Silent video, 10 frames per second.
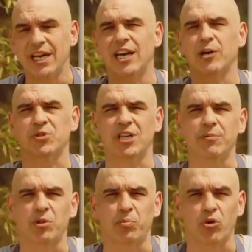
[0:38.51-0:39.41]
It helps
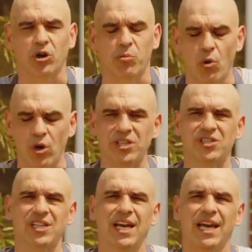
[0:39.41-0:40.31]
keep the pork
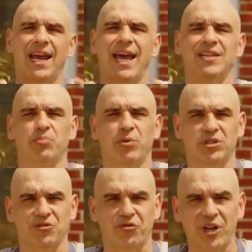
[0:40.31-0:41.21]
moist, it adds a
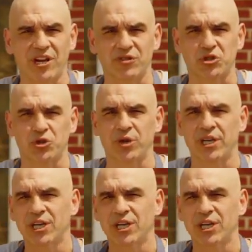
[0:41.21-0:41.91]
bunch of flavor to it,